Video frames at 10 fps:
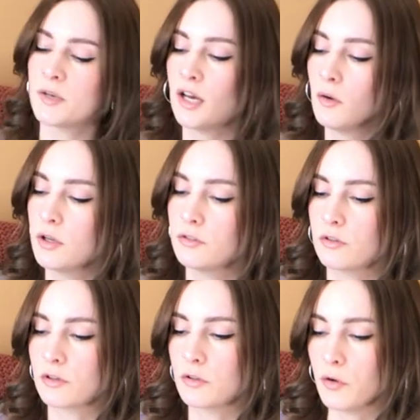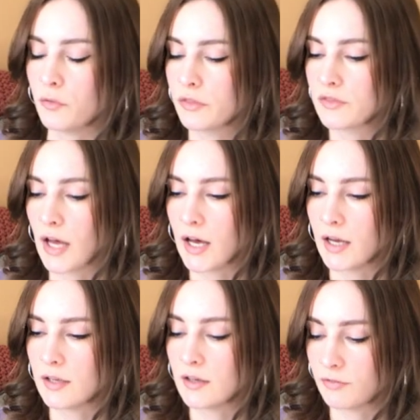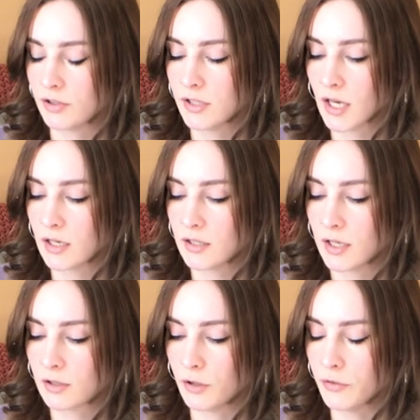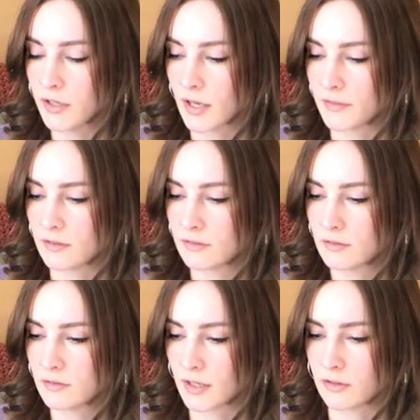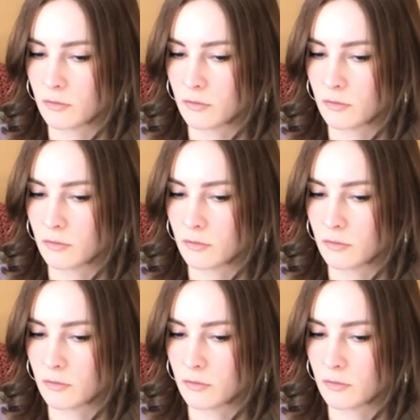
But now onto the clothes. I definitely got a lot of clothing at this second